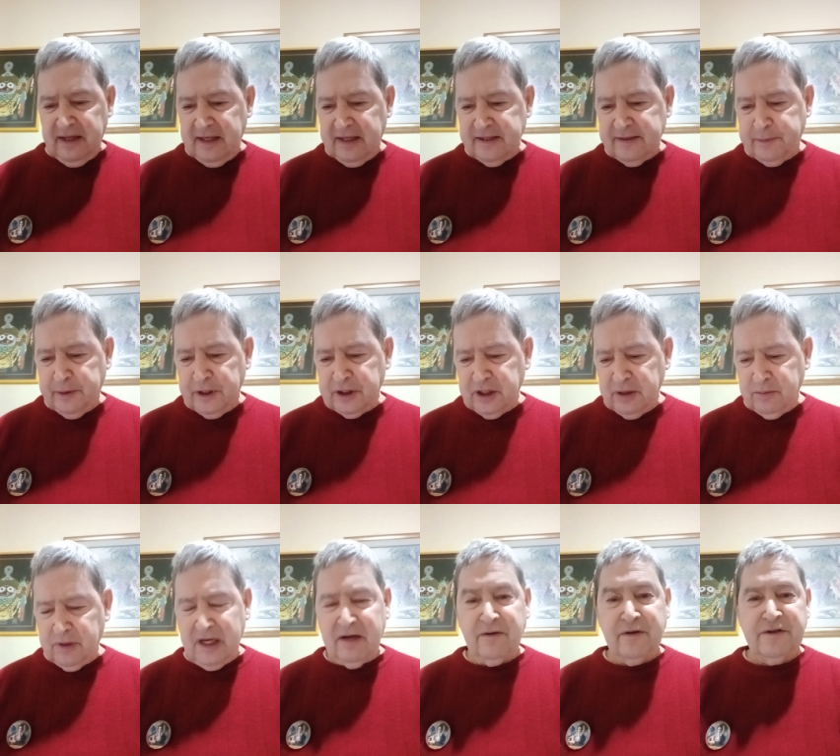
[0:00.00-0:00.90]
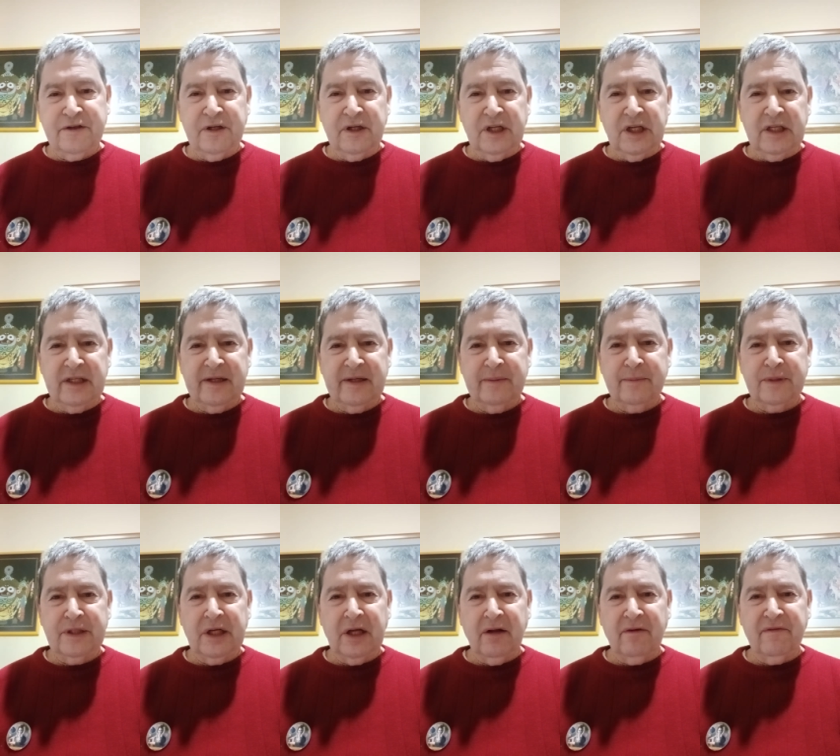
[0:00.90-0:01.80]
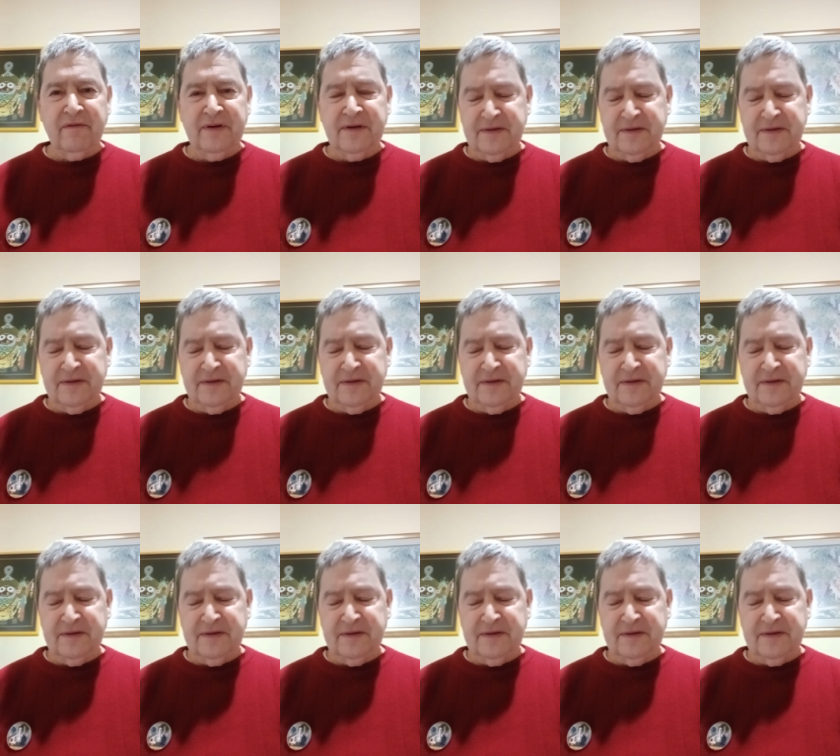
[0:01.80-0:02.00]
uh, spoken by Lord Chaitanya himself.